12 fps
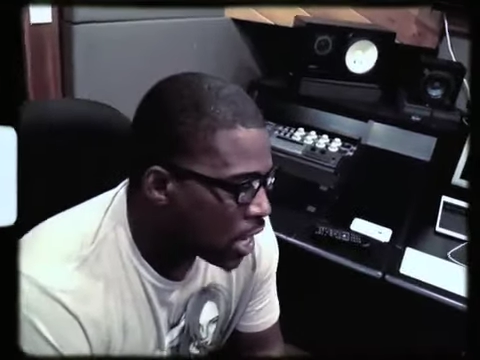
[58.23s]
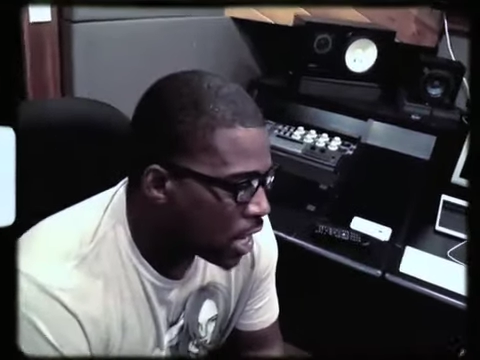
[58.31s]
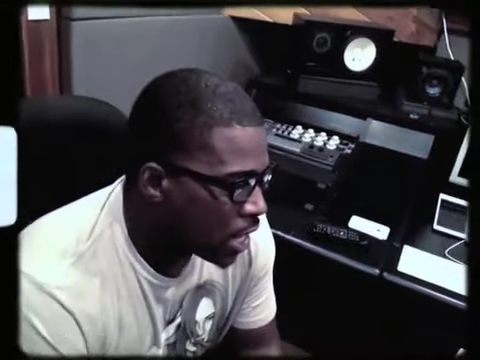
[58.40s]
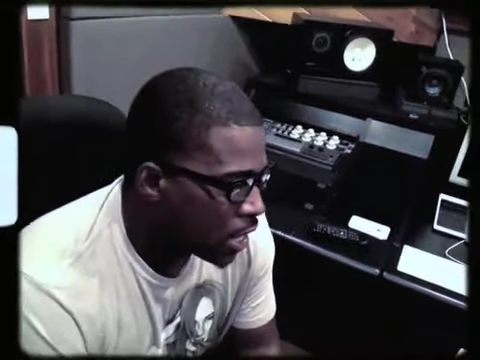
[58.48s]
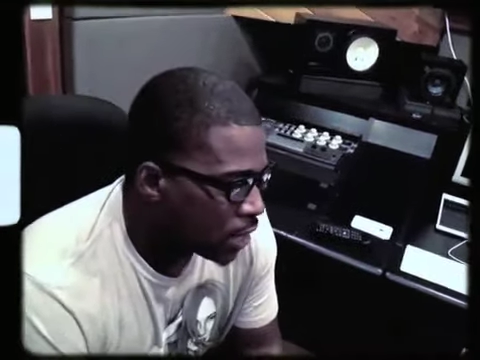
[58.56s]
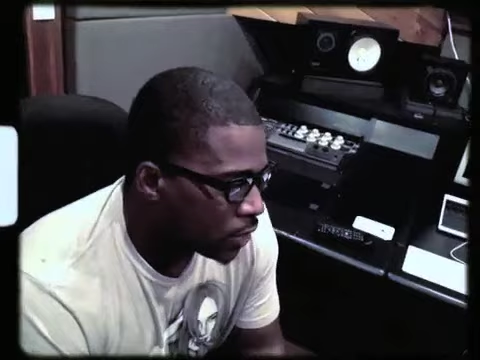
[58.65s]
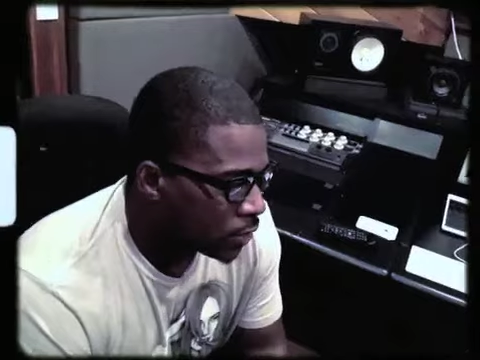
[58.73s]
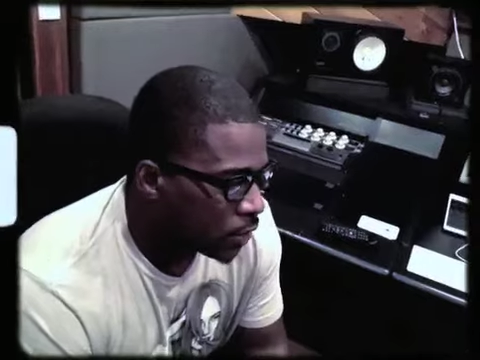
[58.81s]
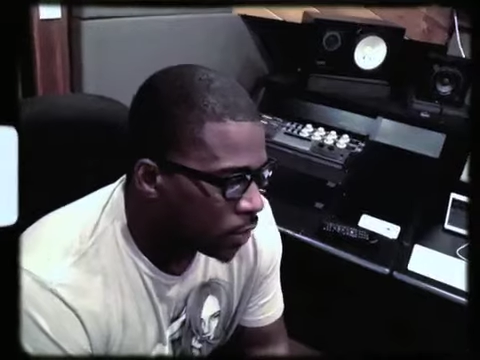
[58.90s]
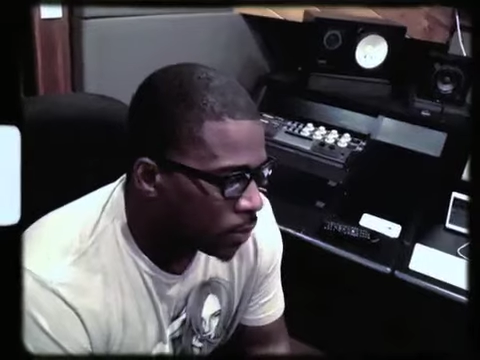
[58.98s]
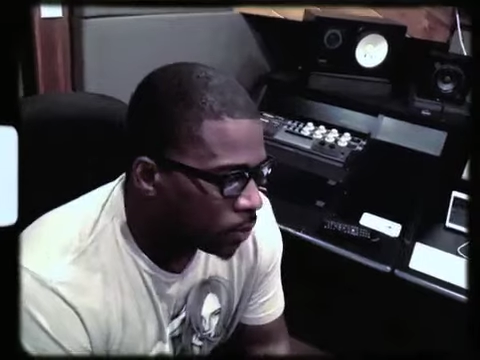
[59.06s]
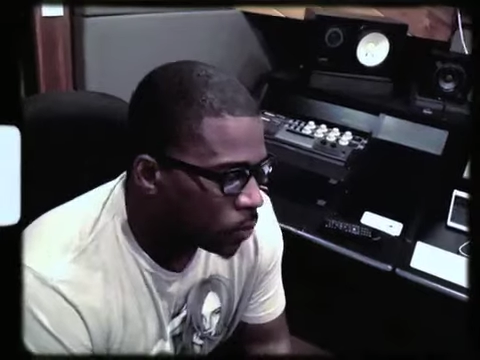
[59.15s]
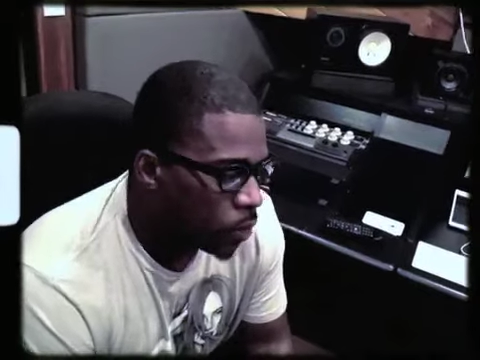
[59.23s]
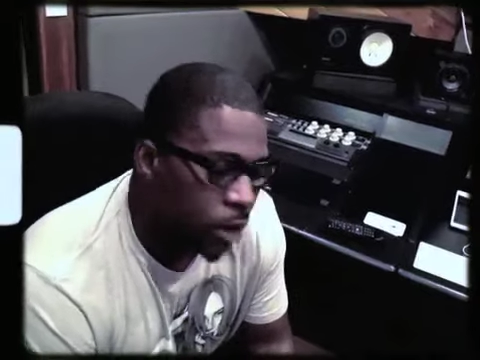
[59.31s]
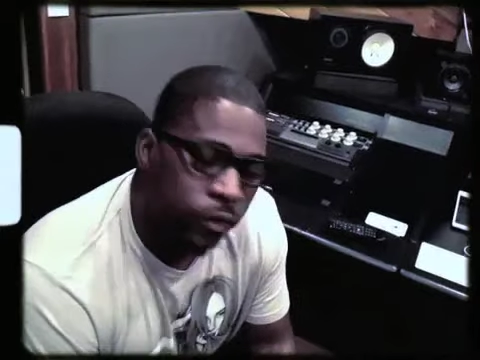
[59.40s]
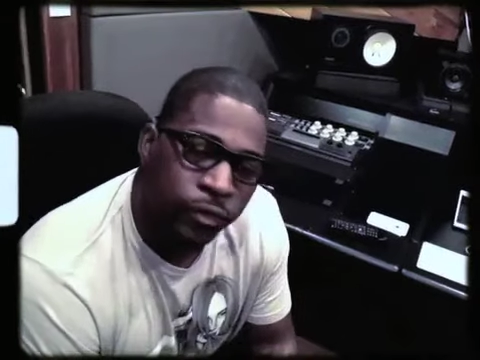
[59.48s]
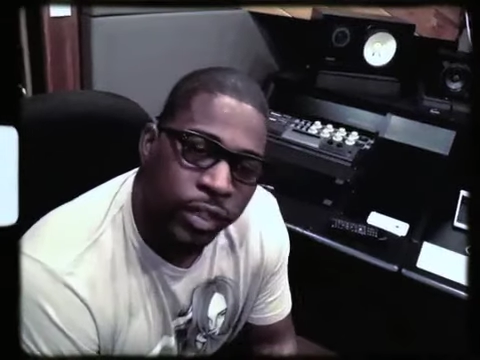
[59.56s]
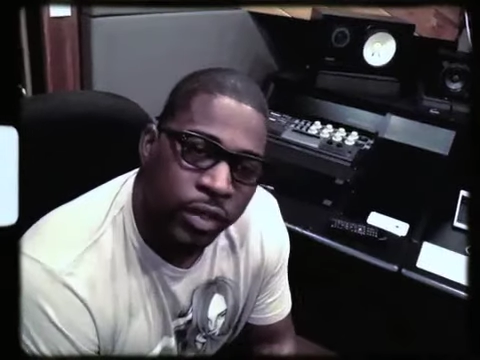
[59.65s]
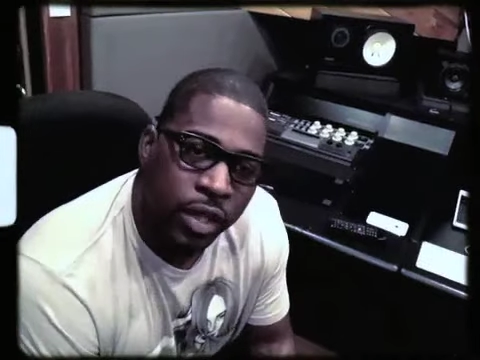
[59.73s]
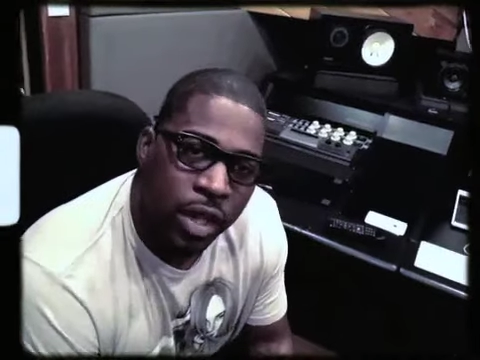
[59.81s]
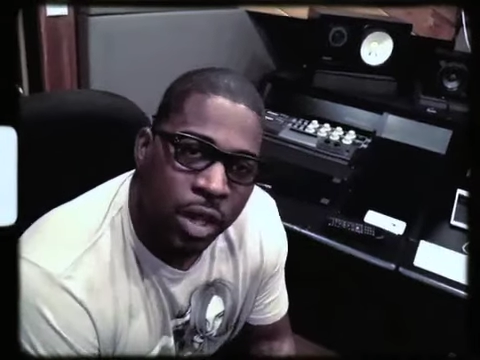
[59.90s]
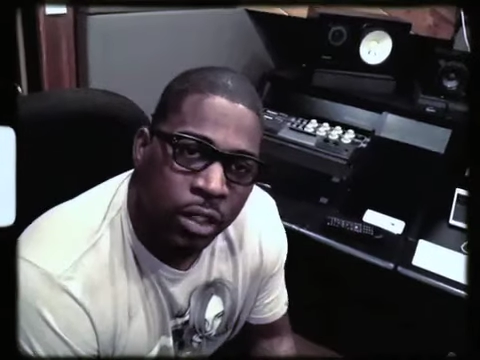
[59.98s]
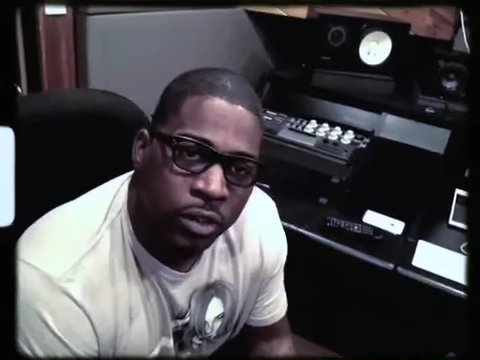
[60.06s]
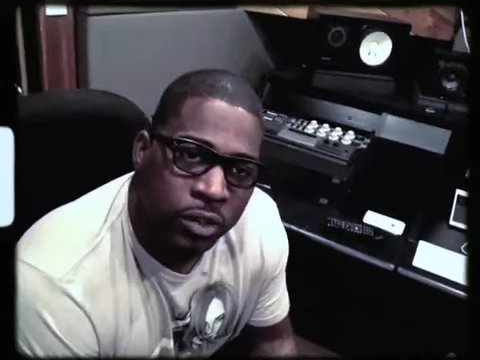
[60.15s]
And we worked very
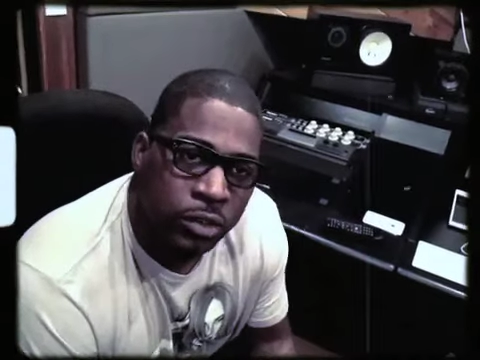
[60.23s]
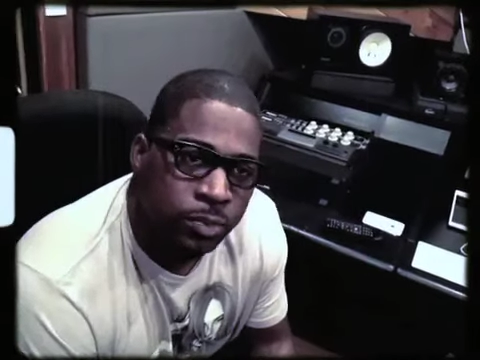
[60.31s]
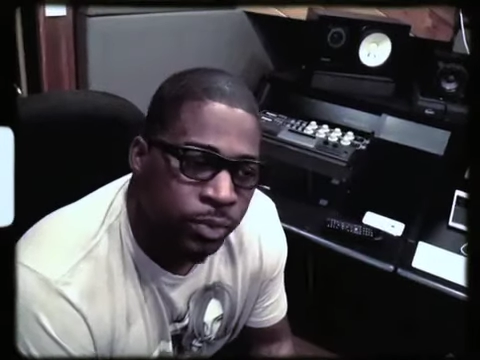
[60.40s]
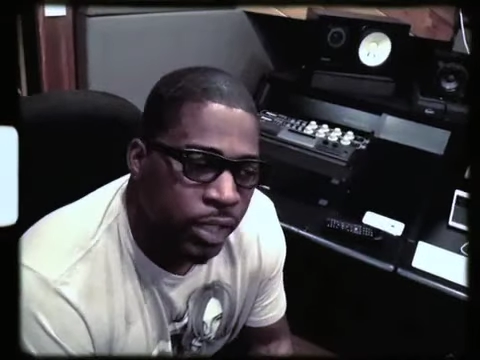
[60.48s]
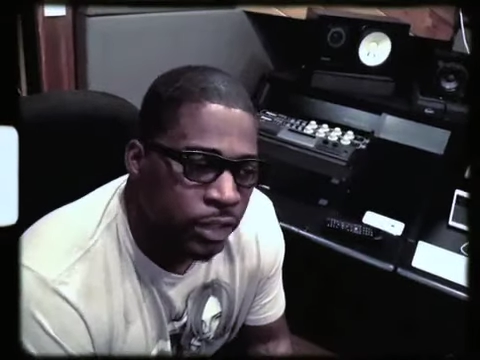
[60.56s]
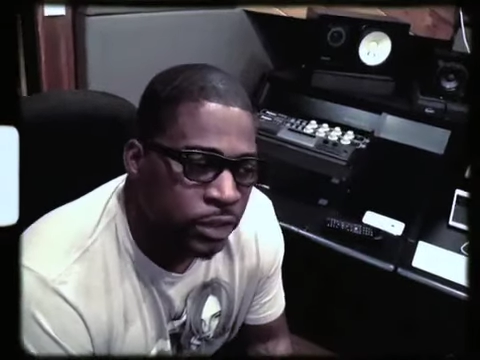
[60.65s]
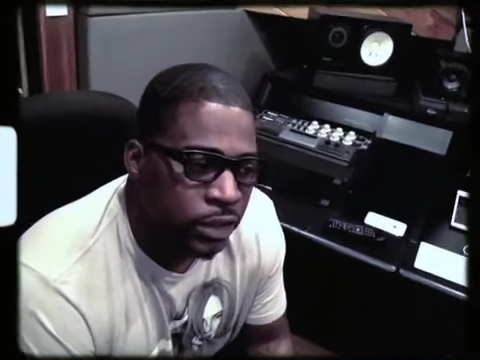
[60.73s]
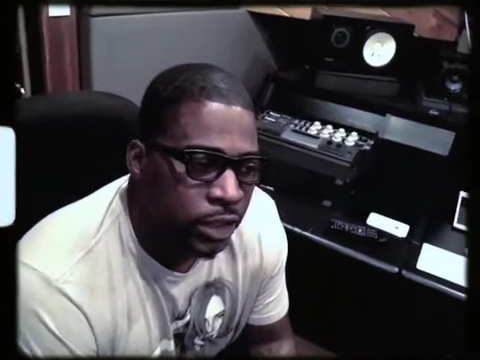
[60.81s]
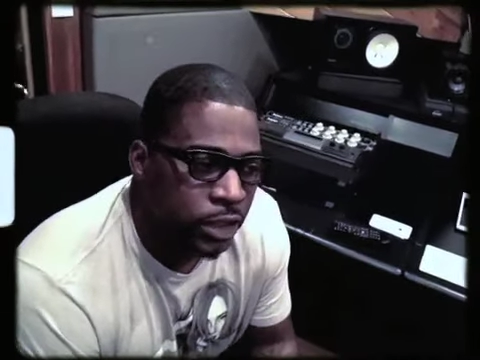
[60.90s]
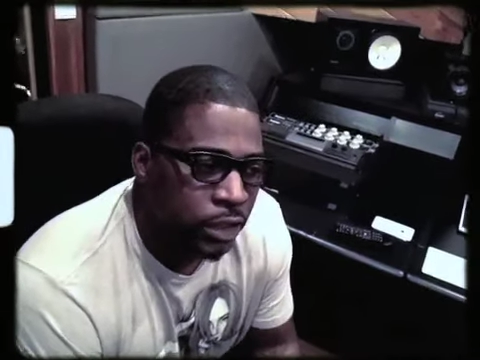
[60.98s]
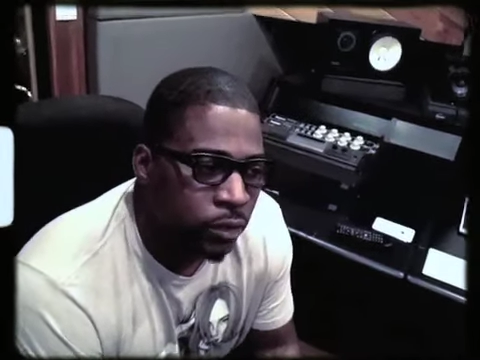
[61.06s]
hard on this project.